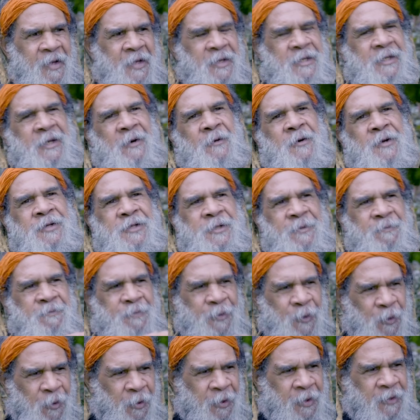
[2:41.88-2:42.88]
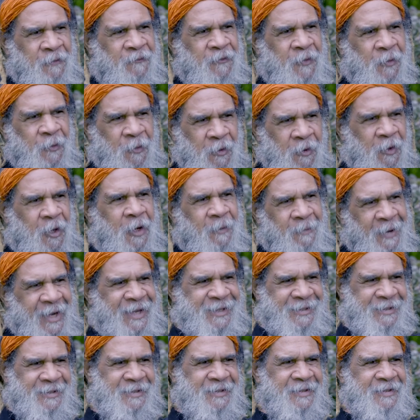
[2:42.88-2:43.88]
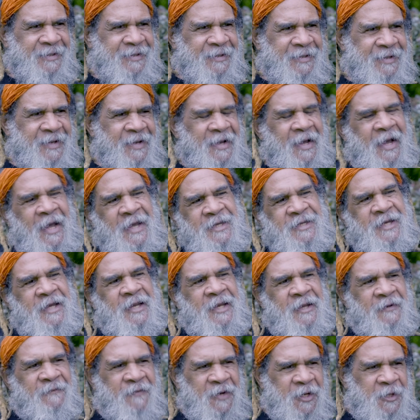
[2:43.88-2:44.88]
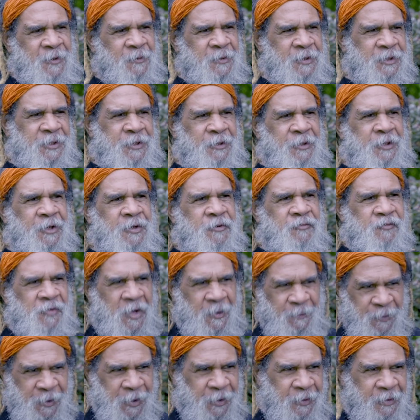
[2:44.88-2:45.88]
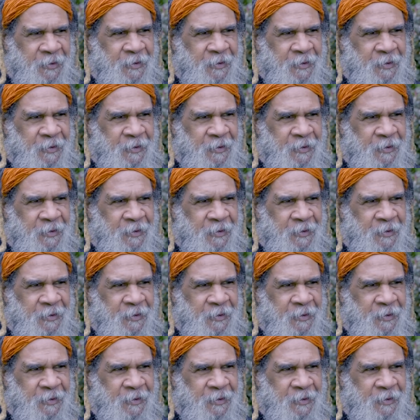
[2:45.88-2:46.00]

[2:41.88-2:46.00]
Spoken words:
So it's important for all of us as individuals to contribute.